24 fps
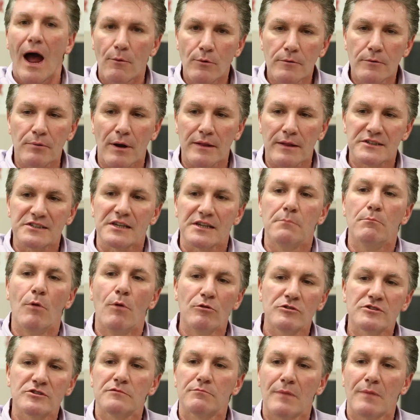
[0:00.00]
would probably say
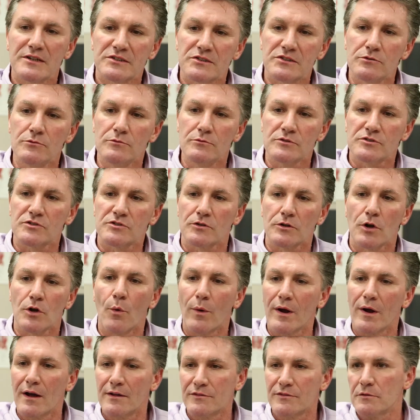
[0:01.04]
most of my students are
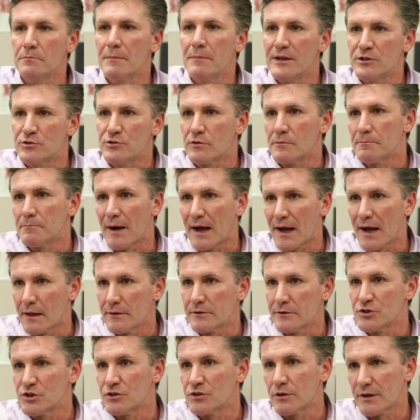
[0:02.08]
going on to major in
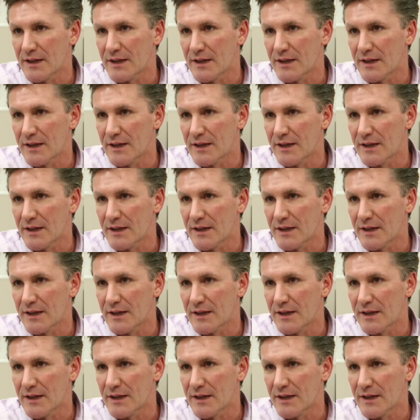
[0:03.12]
biology or